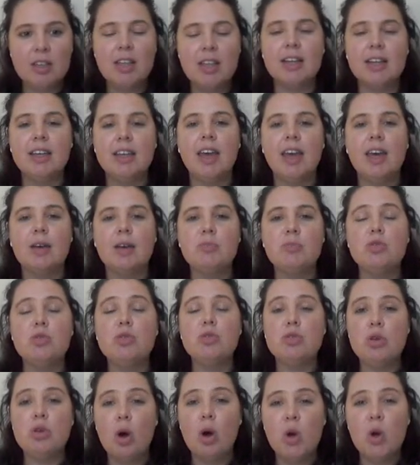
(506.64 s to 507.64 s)
that kept
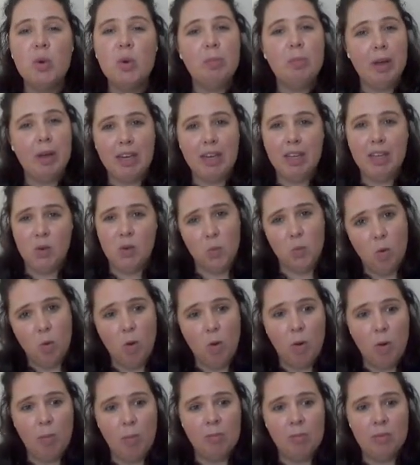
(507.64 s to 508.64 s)
so many
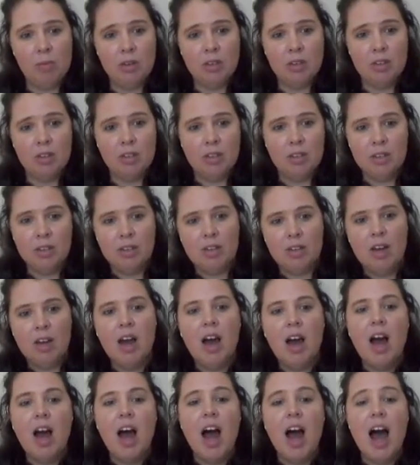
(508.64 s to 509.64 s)

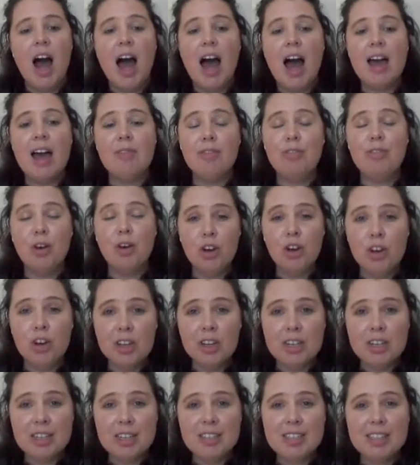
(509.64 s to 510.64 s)
warm. I've
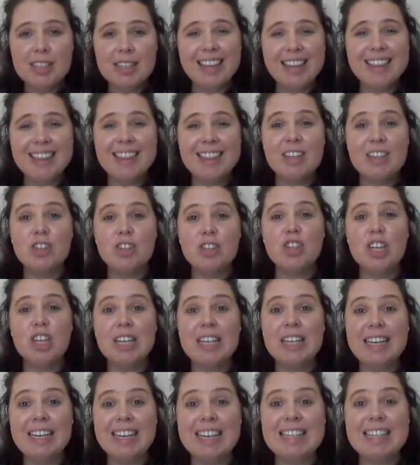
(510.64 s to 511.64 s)
heard it in the
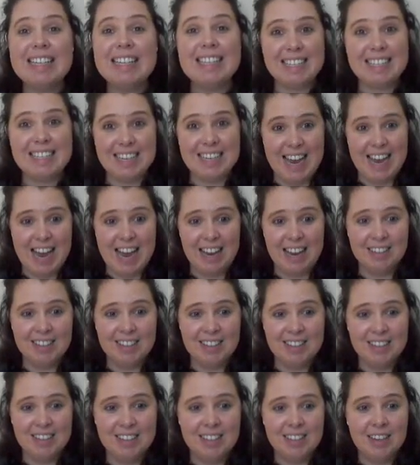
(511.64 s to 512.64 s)
chilliest
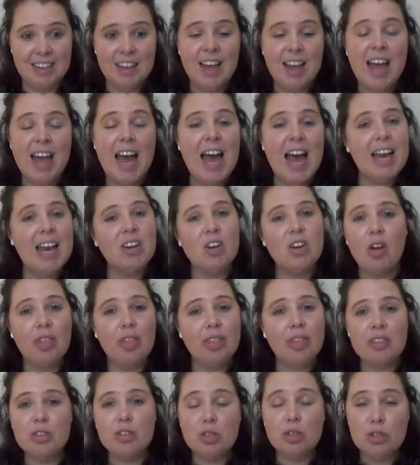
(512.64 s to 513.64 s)
land and
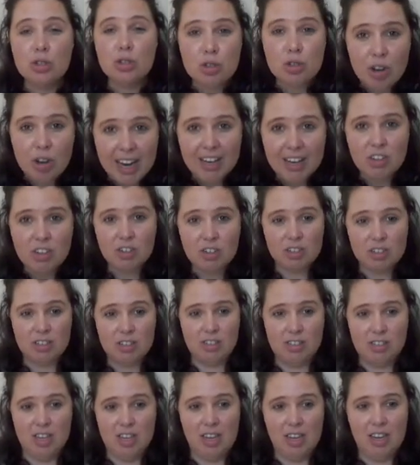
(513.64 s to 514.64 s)
on the
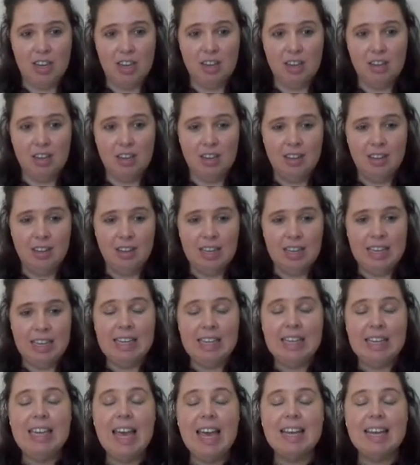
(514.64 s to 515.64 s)
strangest sea,
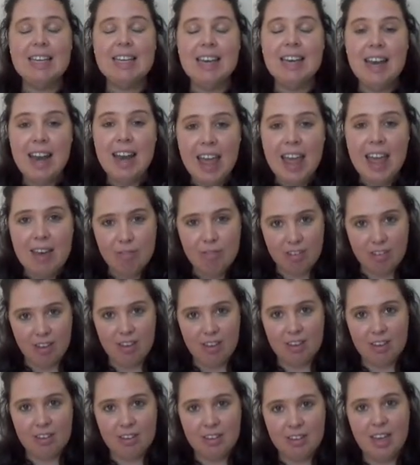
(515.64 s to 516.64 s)
yet
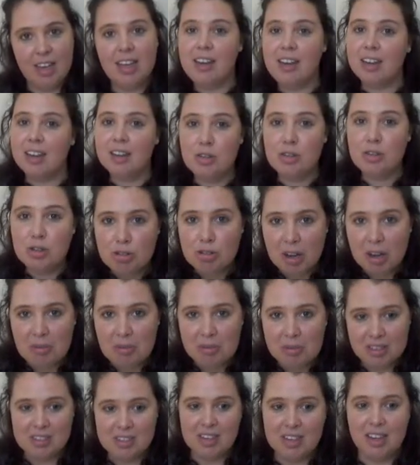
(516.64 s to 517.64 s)
never in
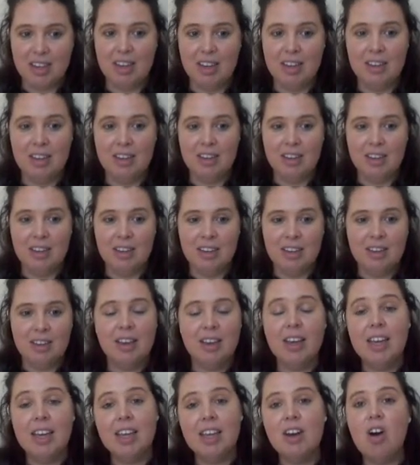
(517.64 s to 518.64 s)
extremity
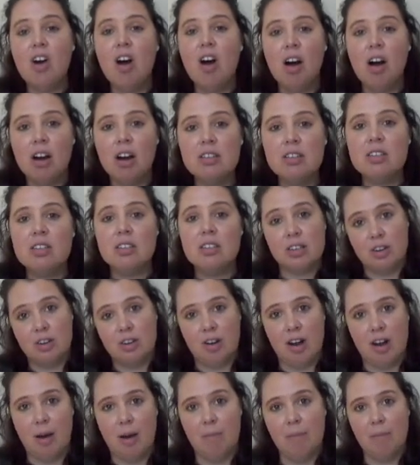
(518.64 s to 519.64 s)
it asks to
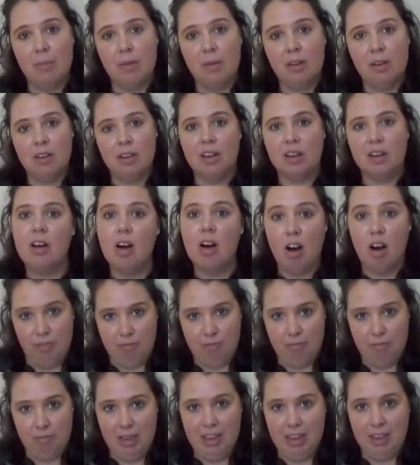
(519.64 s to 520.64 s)
crumb
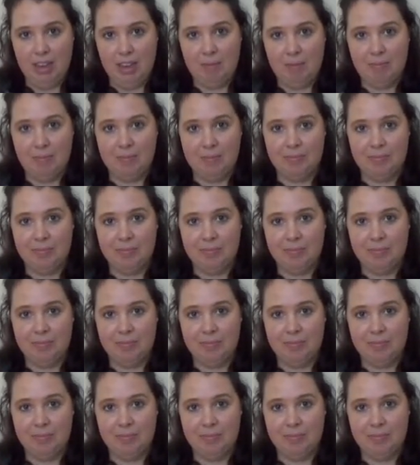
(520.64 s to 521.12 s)
of me.